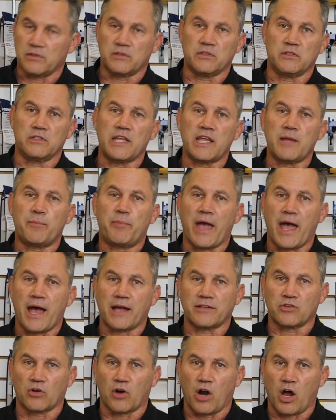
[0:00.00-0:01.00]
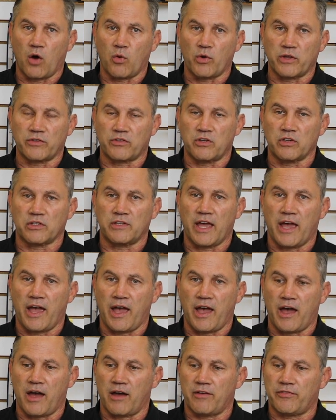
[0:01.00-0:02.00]
Knee pads are always good to
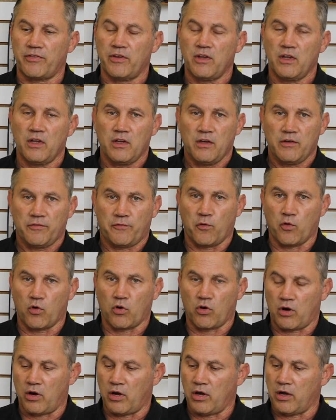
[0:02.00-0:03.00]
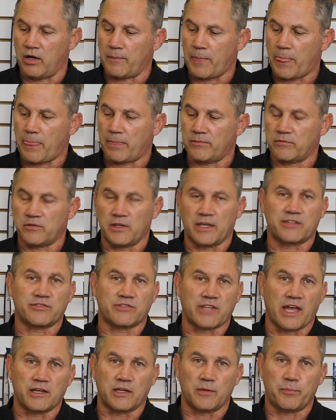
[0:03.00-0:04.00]
have for
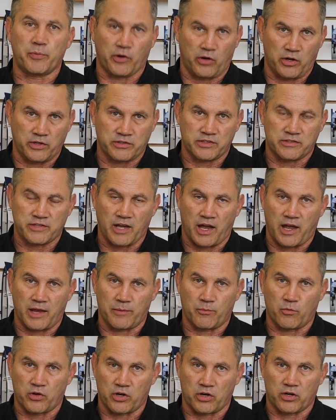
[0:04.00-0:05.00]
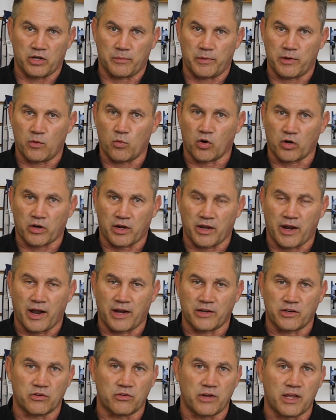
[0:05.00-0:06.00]
extended periods of time where you're going to be working
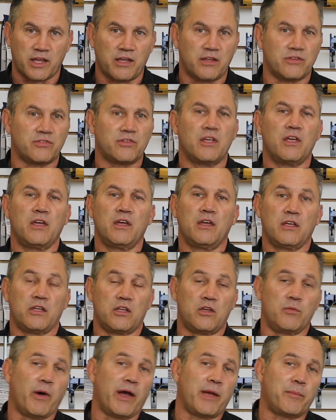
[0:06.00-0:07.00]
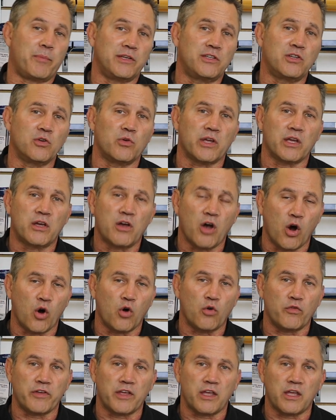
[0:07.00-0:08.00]
on your knees. You might be doing
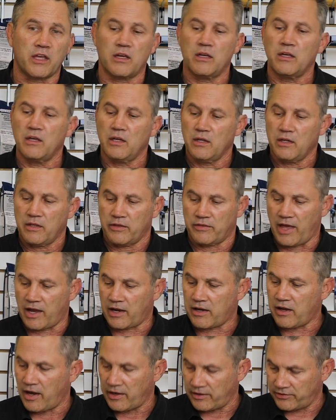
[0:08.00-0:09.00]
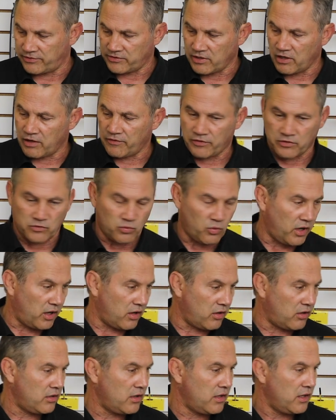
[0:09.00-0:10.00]
coving, that kind of stuff as
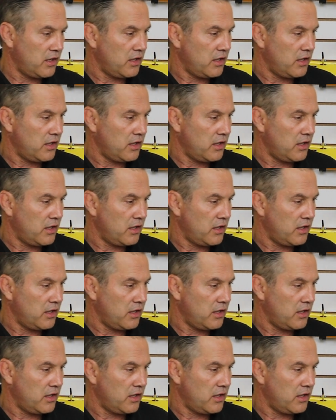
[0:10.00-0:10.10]
well.